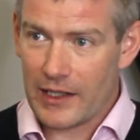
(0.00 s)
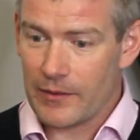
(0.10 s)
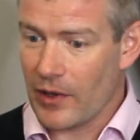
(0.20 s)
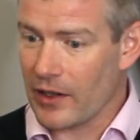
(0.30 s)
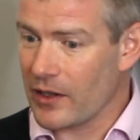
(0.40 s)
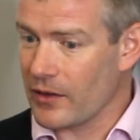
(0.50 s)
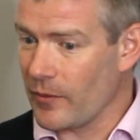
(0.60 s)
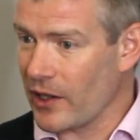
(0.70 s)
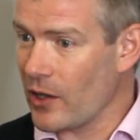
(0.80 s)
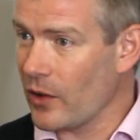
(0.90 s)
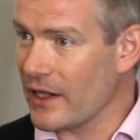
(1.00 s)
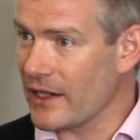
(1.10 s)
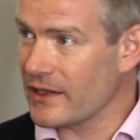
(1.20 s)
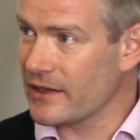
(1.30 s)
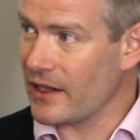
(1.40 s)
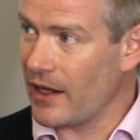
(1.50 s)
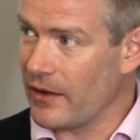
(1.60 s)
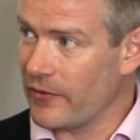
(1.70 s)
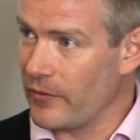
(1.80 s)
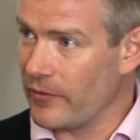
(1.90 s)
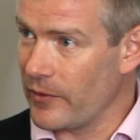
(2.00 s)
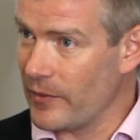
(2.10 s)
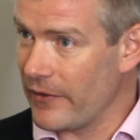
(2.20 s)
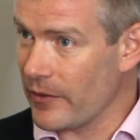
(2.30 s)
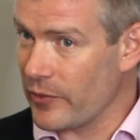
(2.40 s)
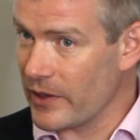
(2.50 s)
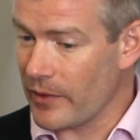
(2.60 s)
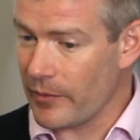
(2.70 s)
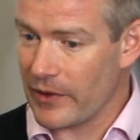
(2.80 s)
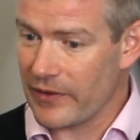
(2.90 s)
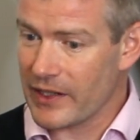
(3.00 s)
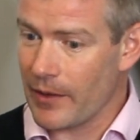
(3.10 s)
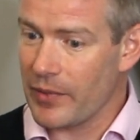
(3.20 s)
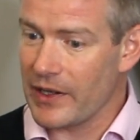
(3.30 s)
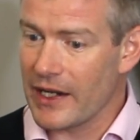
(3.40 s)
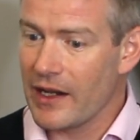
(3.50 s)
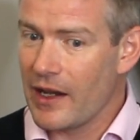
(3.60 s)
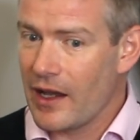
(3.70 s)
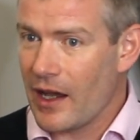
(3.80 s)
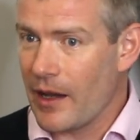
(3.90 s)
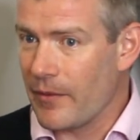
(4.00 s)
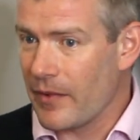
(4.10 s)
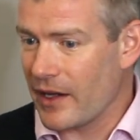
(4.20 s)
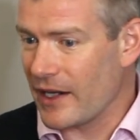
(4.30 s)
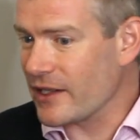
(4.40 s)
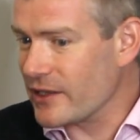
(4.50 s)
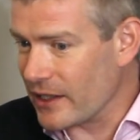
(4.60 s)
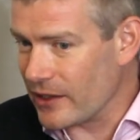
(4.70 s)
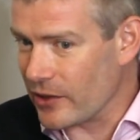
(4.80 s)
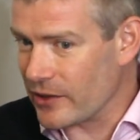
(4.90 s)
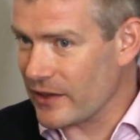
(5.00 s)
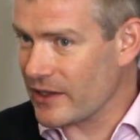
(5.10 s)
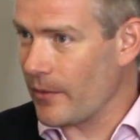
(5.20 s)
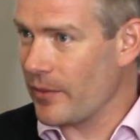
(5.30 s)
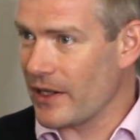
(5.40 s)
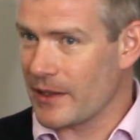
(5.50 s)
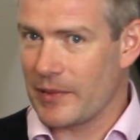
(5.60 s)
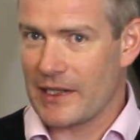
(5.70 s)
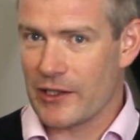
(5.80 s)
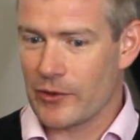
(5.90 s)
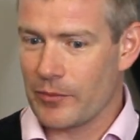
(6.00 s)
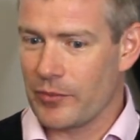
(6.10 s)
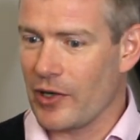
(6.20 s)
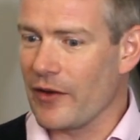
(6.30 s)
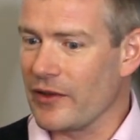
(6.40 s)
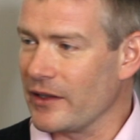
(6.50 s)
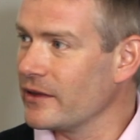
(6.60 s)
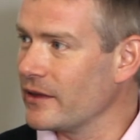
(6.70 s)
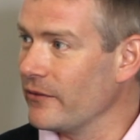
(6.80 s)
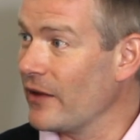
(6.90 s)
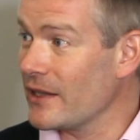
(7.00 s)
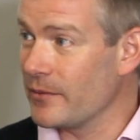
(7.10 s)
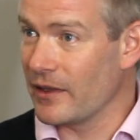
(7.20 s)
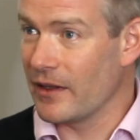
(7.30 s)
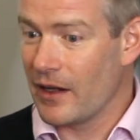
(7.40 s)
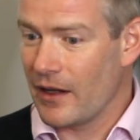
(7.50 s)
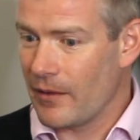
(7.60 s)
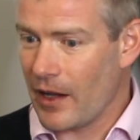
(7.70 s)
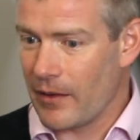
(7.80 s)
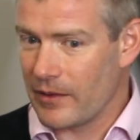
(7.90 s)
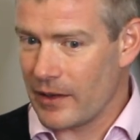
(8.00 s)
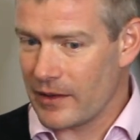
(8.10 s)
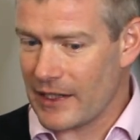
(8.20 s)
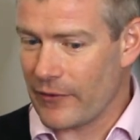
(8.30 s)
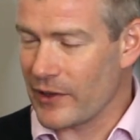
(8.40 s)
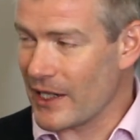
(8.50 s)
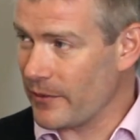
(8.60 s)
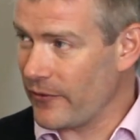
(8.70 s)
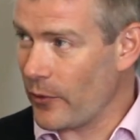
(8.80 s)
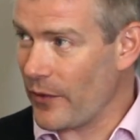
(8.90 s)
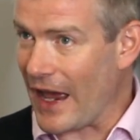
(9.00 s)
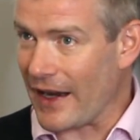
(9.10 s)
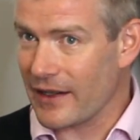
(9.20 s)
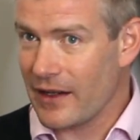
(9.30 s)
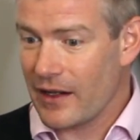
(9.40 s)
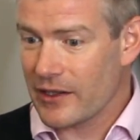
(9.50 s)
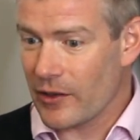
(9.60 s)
Actually my colleagues from Living Bridge, my previous company, had actually looked at this company as a potential private investment several years before that.